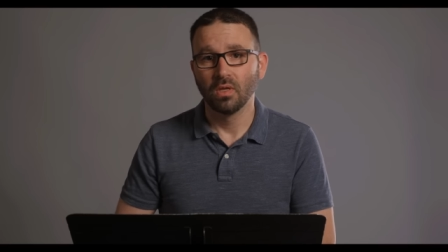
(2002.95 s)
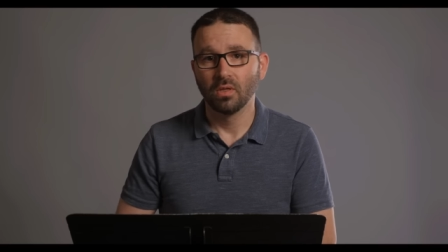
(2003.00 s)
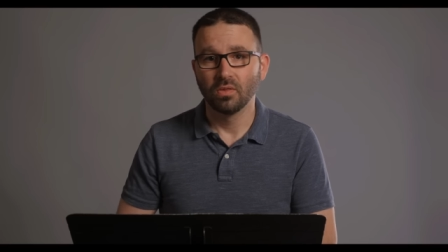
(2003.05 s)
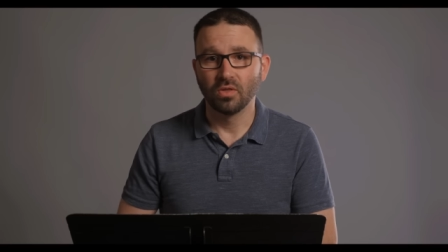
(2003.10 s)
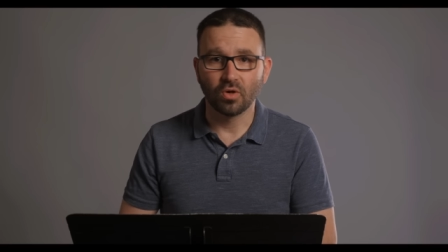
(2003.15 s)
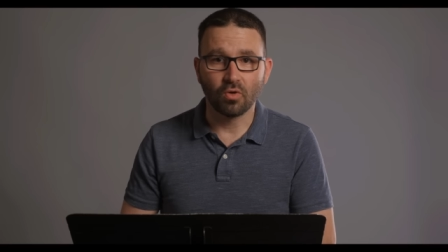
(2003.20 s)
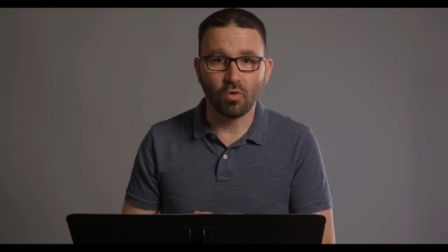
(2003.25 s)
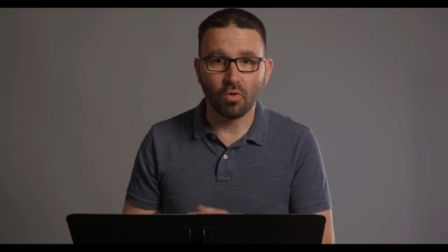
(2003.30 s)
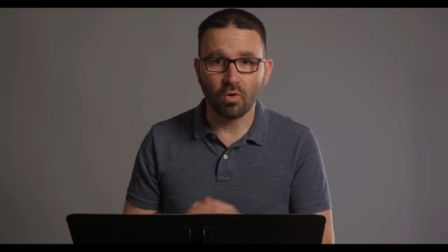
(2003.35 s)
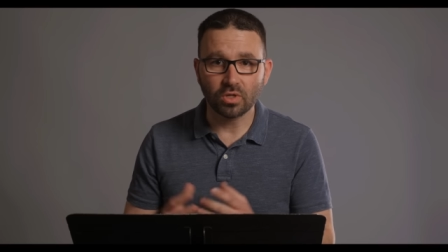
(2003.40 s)

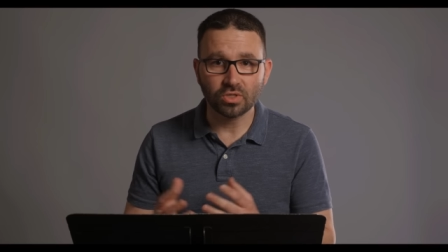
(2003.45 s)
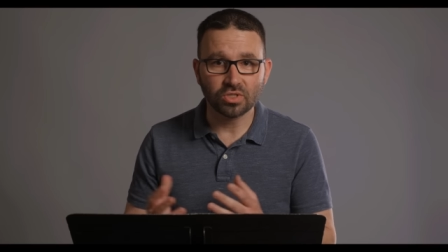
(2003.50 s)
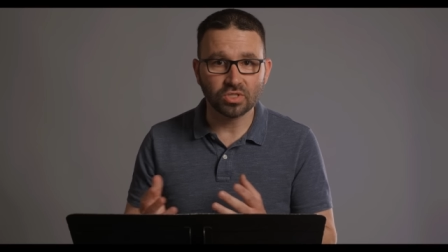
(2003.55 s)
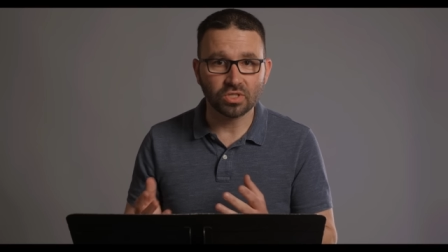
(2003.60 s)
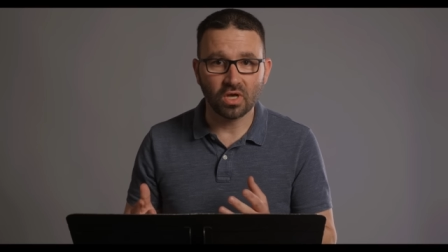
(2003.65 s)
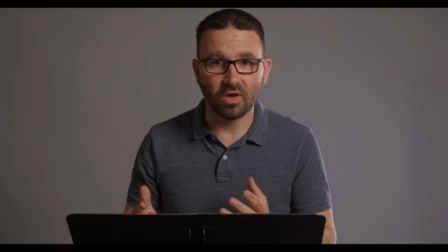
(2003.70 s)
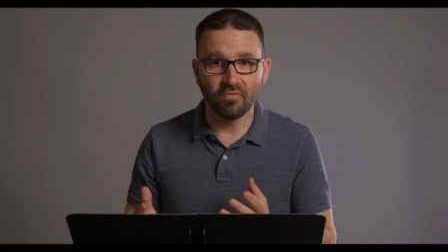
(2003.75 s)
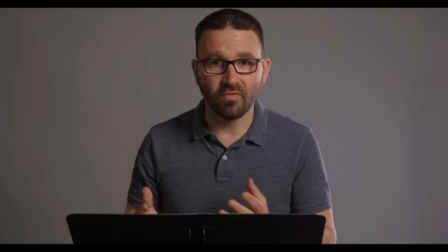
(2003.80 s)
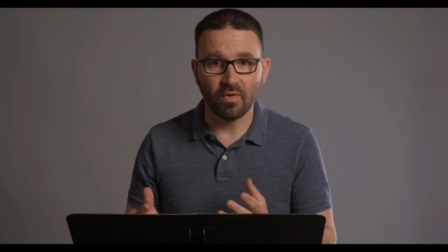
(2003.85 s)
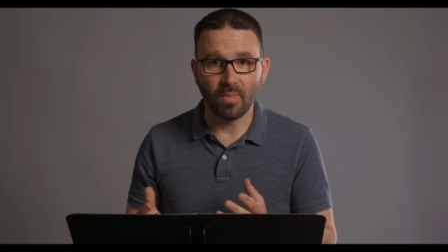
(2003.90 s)
the course
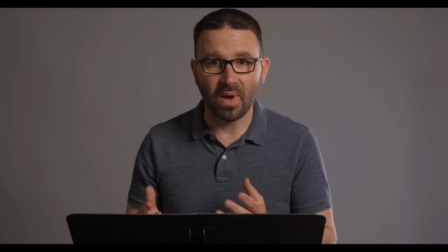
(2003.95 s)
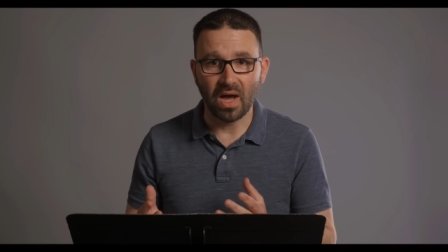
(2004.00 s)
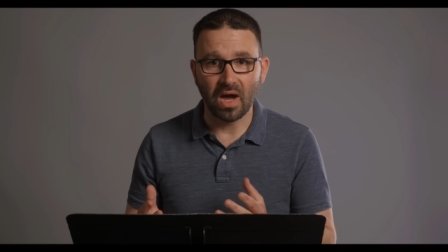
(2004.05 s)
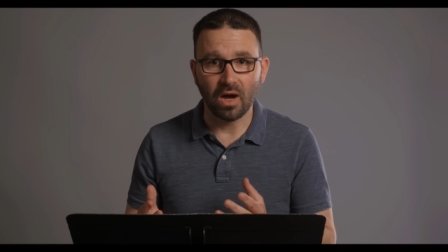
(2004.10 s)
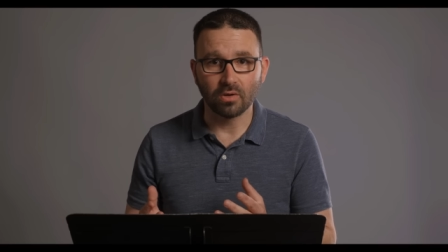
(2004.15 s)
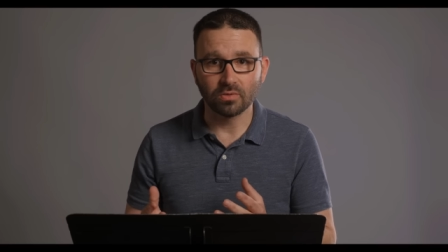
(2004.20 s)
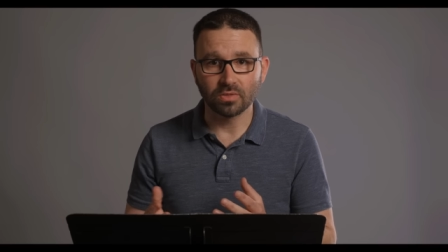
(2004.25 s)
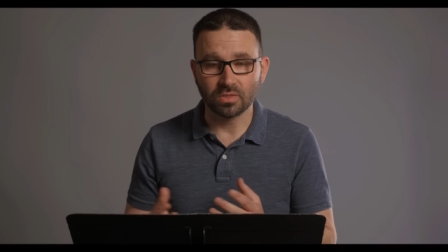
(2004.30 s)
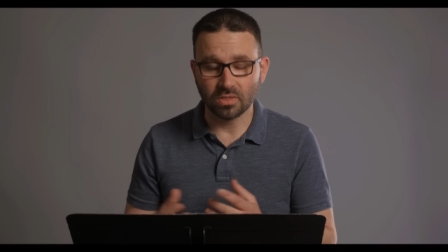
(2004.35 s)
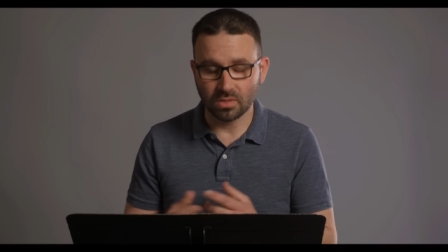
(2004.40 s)
of
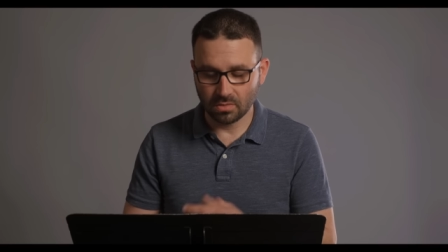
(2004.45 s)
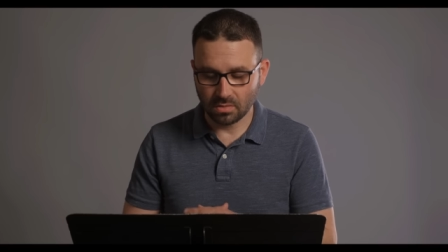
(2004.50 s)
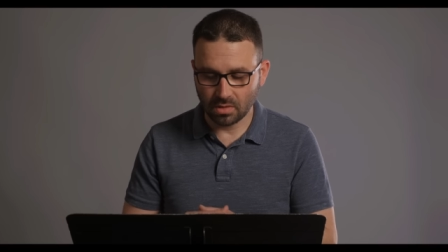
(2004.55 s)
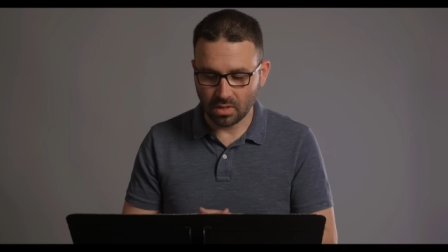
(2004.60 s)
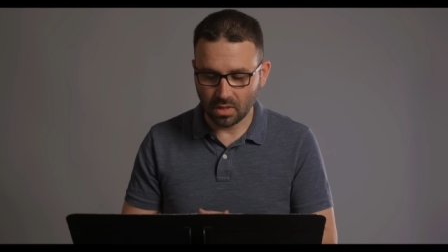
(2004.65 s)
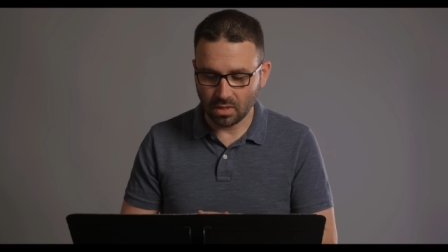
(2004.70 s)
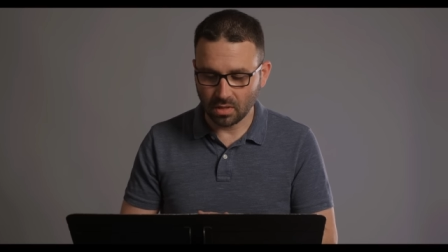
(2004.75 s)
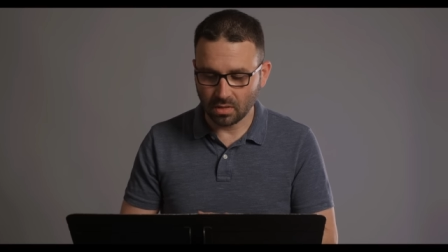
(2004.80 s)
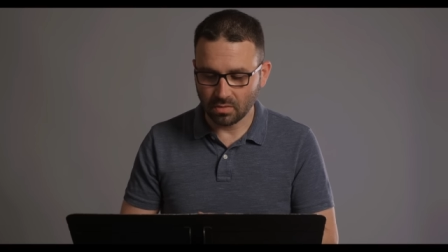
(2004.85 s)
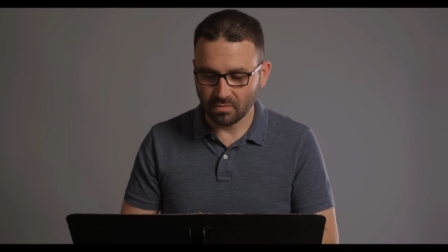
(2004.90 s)
about
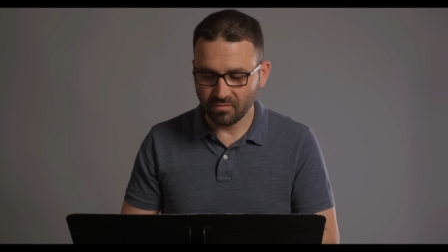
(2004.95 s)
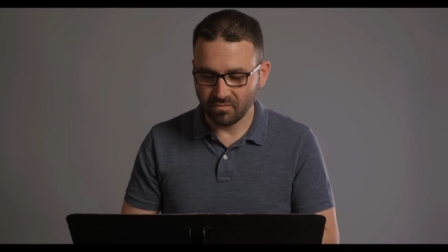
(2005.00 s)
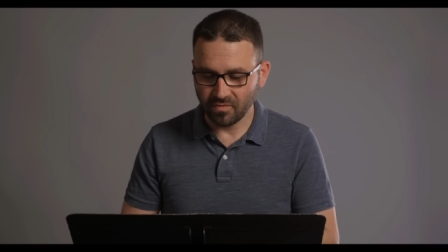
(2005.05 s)
uh,